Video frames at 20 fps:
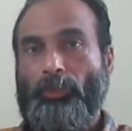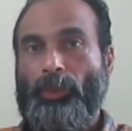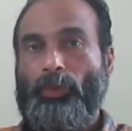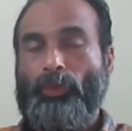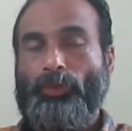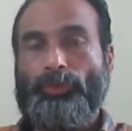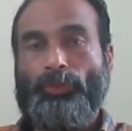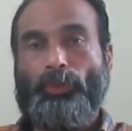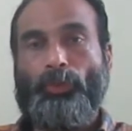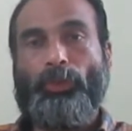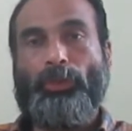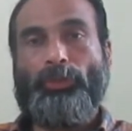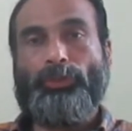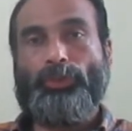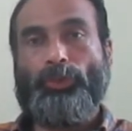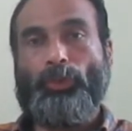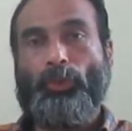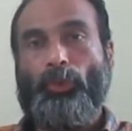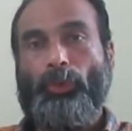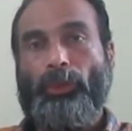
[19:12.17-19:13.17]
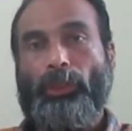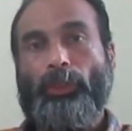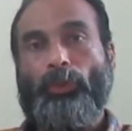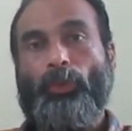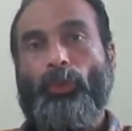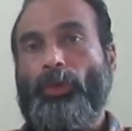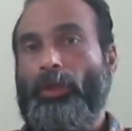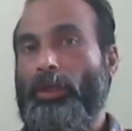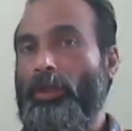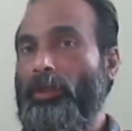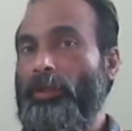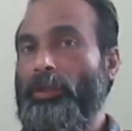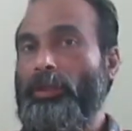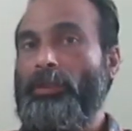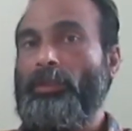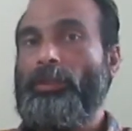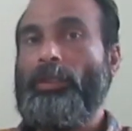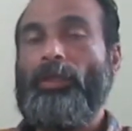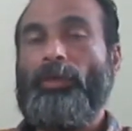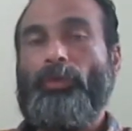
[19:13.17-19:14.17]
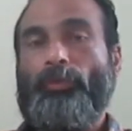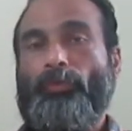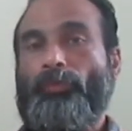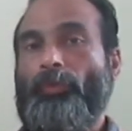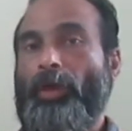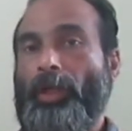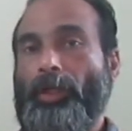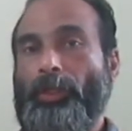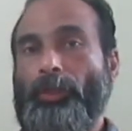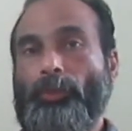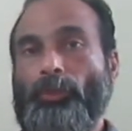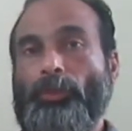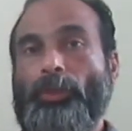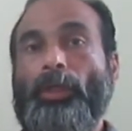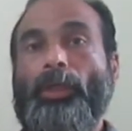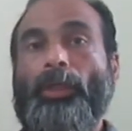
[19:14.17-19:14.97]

because you are storing only the value.